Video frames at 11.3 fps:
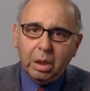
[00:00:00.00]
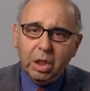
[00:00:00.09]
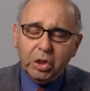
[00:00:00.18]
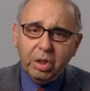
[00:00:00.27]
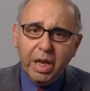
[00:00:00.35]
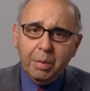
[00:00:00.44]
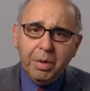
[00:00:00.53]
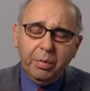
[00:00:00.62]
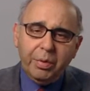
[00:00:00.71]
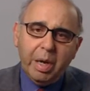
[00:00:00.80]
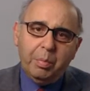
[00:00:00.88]
So, let me,
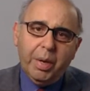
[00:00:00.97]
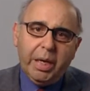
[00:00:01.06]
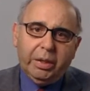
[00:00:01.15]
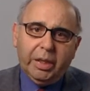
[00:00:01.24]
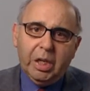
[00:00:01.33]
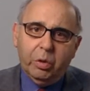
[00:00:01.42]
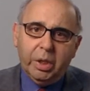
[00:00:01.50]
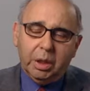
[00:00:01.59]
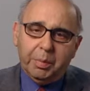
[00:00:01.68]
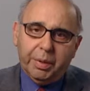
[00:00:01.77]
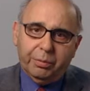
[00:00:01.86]
if I may, tell you a
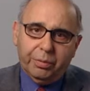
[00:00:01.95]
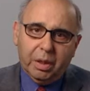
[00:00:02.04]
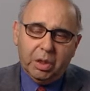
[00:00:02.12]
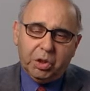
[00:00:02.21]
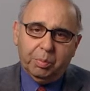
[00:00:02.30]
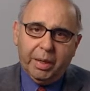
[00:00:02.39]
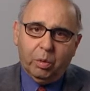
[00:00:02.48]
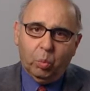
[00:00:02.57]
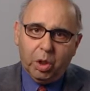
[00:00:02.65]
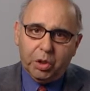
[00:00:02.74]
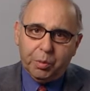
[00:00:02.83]
little bit first about
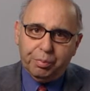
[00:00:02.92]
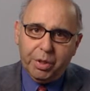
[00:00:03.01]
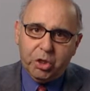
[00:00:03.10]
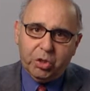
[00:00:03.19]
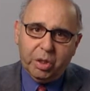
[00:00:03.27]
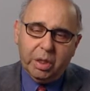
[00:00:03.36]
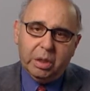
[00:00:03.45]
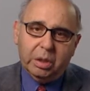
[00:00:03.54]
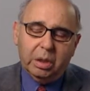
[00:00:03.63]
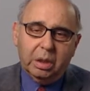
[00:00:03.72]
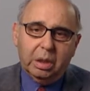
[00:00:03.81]
what depression
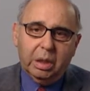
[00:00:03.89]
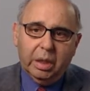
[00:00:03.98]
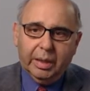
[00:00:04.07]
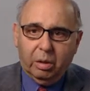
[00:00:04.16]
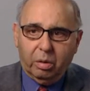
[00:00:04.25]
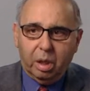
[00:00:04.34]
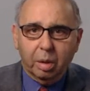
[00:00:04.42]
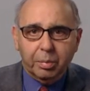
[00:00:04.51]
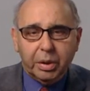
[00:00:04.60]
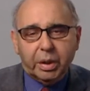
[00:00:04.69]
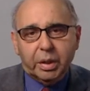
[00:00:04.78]
is and how
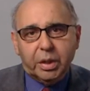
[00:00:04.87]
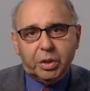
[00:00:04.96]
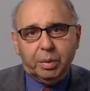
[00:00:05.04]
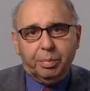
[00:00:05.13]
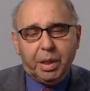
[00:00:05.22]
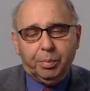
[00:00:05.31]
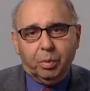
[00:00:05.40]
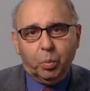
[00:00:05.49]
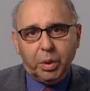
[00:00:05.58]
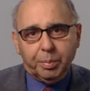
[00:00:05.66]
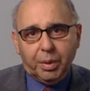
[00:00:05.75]
common it is in people
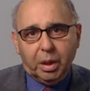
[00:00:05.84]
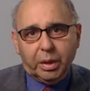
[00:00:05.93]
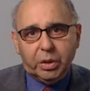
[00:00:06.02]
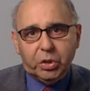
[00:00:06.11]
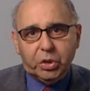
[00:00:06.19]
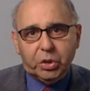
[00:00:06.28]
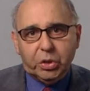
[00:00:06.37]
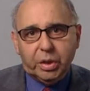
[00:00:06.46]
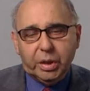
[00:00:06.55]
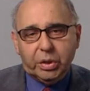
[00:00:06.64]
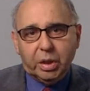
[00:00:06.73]
with Parkinson's
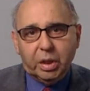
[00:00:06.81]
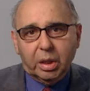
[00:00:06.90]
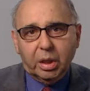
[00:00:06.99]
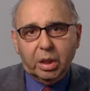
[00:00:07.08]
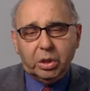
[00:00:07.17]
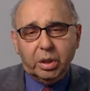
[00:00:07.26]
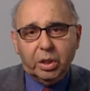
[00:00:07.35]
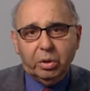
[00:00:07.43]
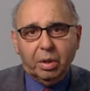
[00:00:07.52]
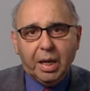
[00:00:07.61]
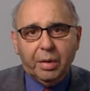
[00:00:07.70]
disease so that
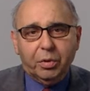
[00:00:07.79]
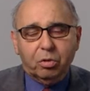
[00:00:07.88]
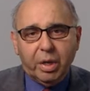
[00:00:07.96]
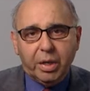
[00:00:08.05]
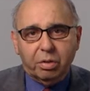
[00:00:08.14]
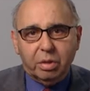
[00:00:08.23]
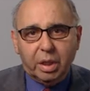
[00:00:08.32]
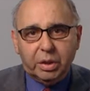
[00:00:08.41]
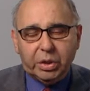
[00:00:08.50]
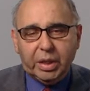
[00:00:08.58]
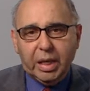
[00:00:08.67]
you'll have a greater
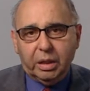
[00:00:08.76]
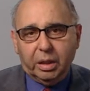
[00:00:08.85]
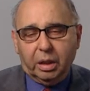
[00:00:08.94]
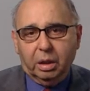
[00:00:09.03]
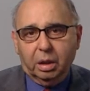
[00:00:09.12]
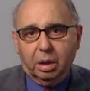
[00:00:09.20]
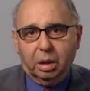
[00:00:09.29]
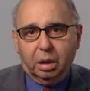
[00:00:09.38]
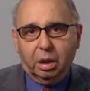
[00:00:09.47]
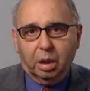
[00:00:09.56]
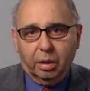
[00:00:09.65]
understanding
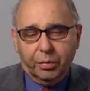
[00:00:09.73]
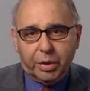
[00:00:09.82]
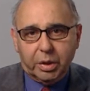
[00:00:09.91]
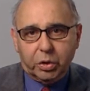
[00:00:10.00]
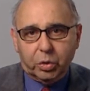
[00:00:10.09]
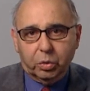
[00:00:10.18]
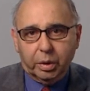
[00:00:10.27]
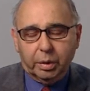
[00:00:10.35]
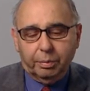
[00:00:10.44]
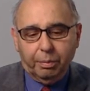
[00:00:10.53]
uh, of the disorder.